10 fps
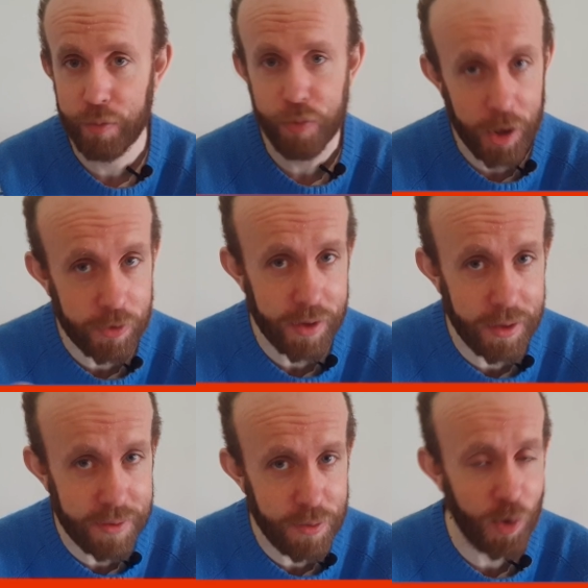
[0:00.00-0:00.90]
For
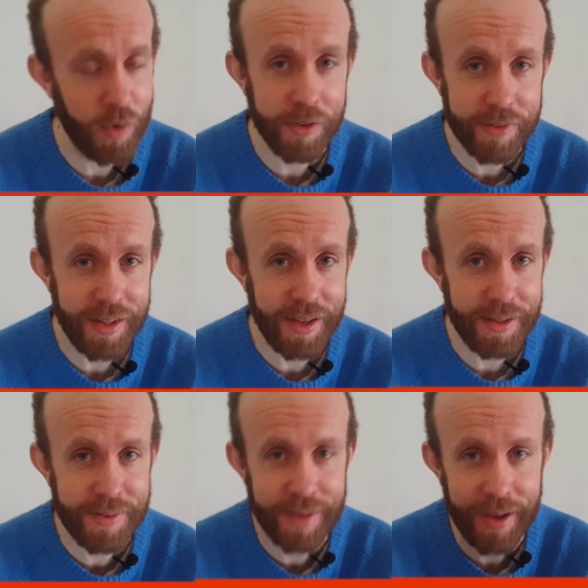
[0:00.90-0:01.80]
instance, if you haven't seen
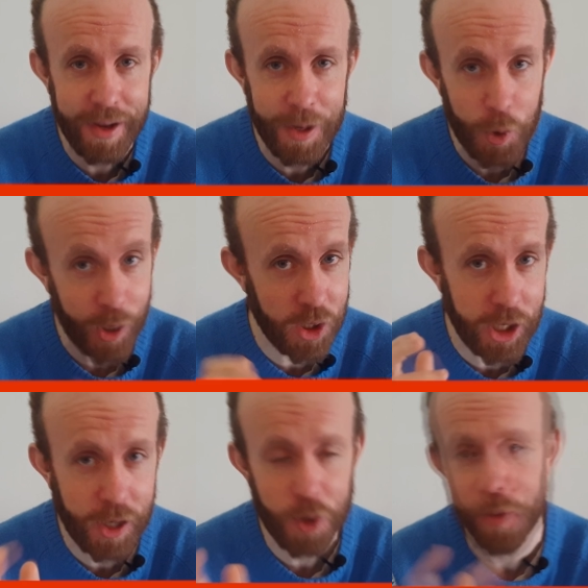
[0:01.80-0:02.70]
it, you can
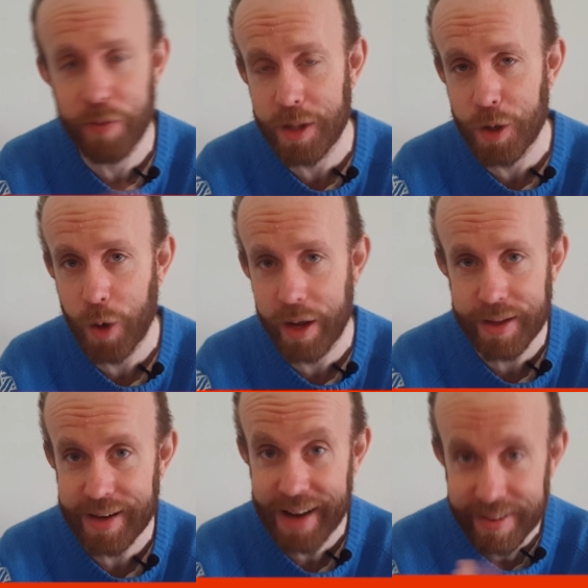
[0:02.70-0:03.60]
check out the video I
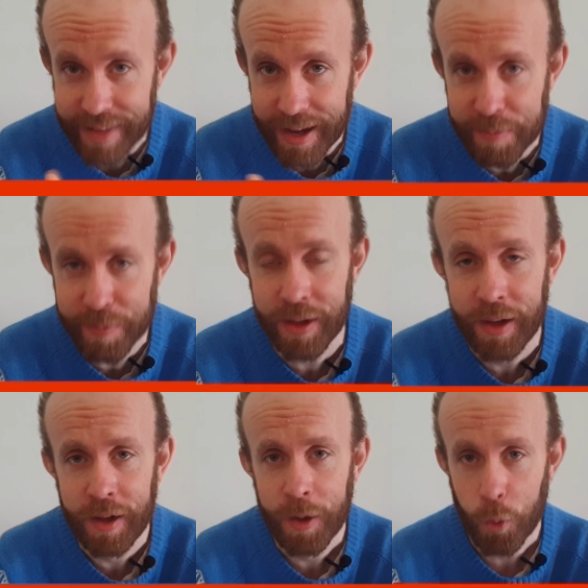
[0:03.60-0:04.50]
did last time
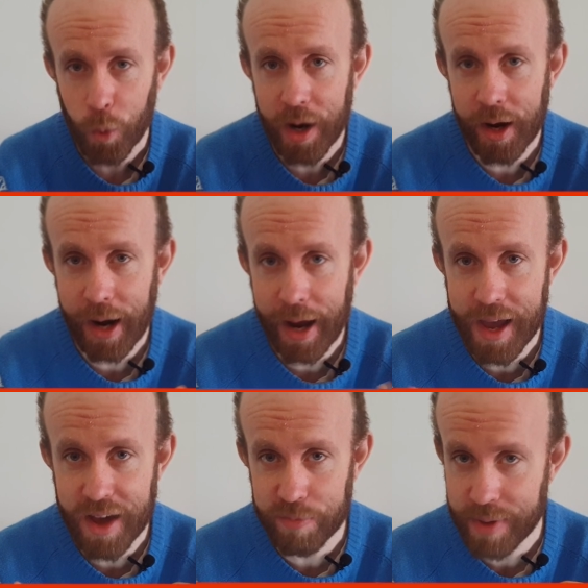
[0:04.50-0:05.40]
where I
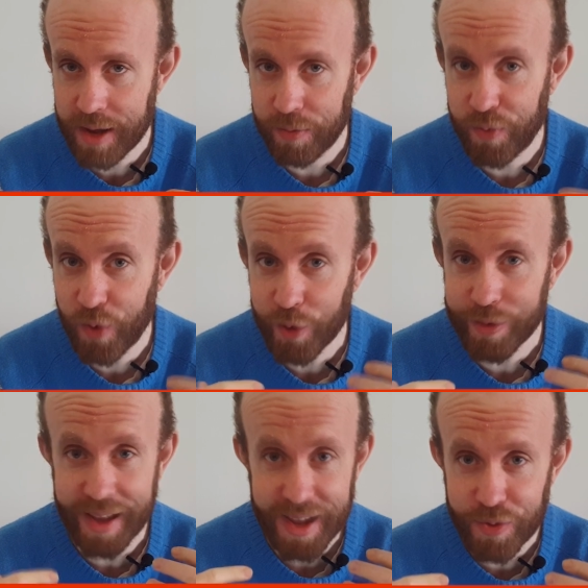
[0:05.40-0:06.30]
have my
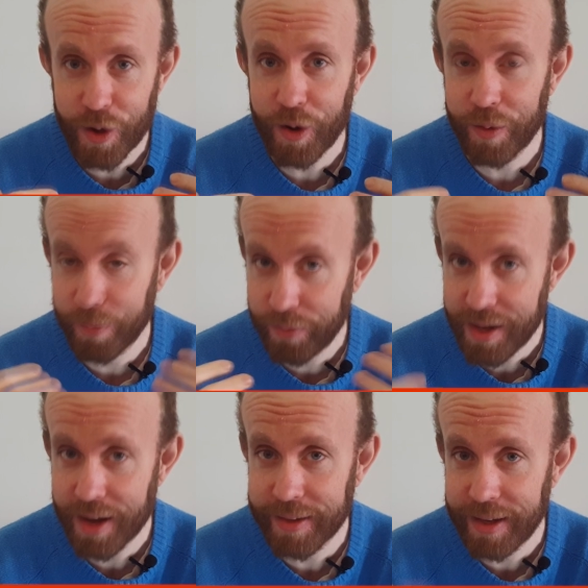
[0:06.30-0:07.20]
first ever
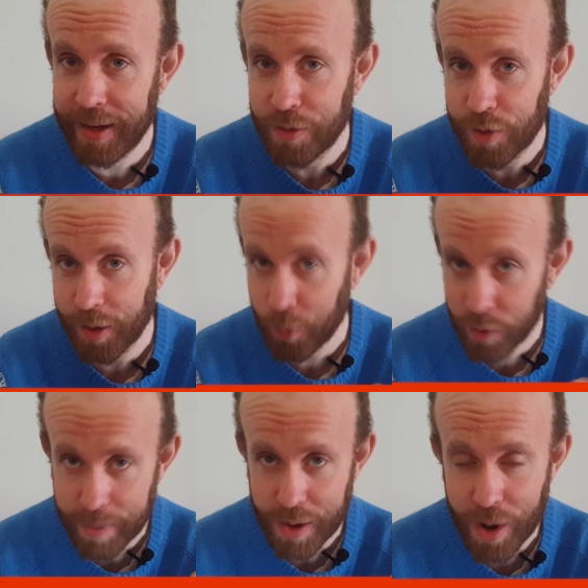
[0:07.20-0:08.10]
VR date
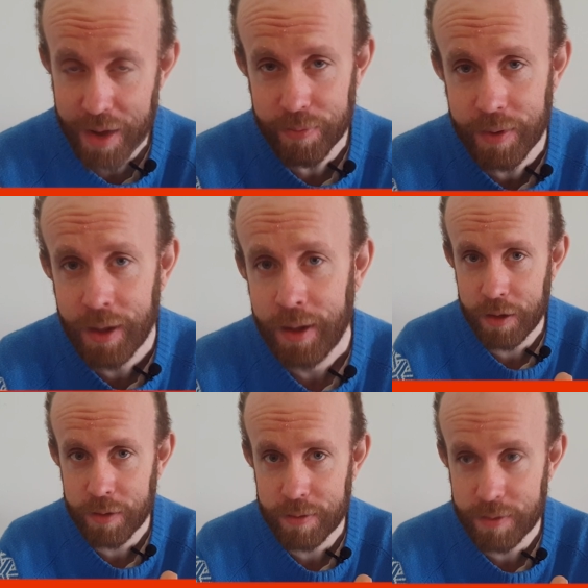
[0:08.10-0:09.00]
with my wife.
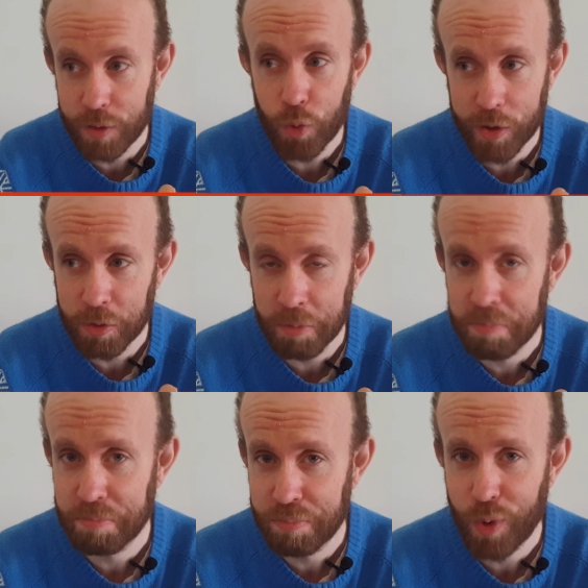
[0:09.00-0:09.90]
It was a
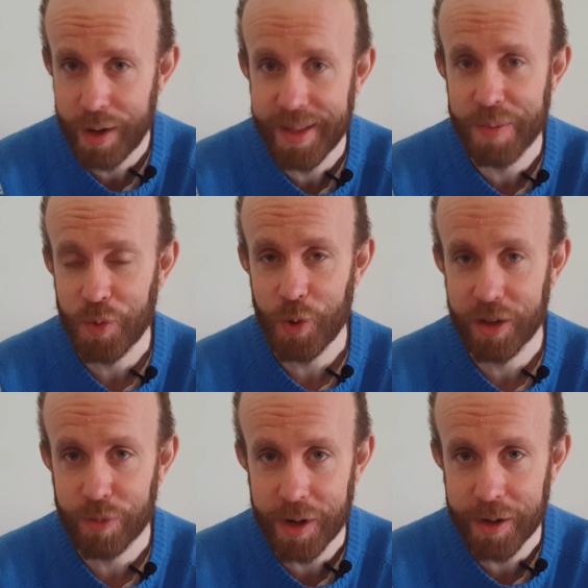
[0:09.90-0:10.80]
pretty damn cool
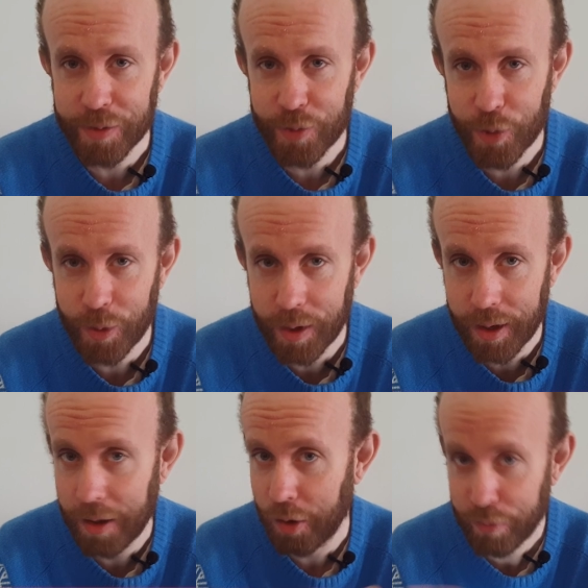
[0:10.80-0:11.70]
experience, so
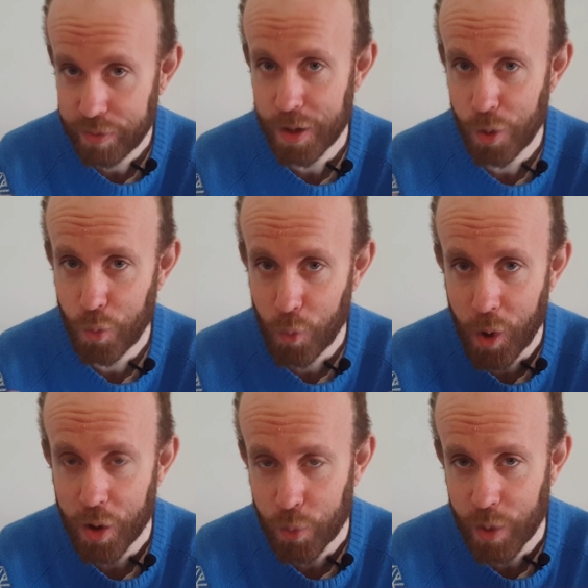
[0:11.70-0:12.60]
a video
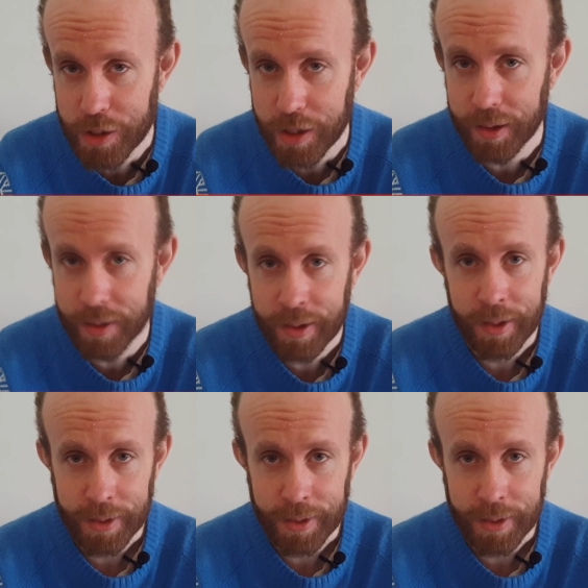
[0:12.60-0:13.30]
worth watching.